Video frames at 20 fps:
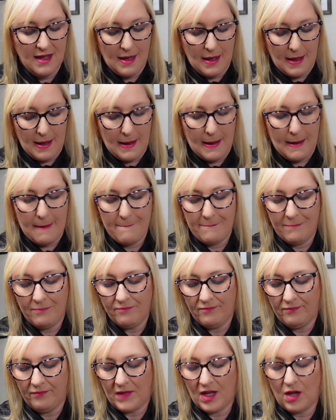and
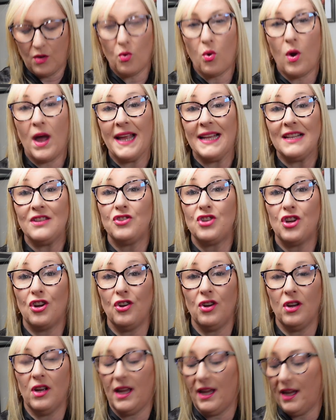quite
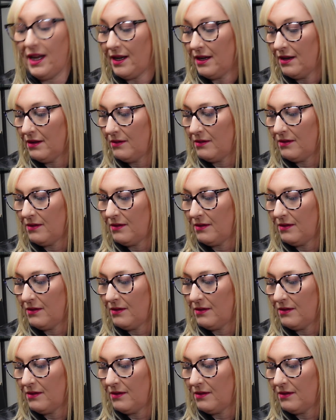chunky,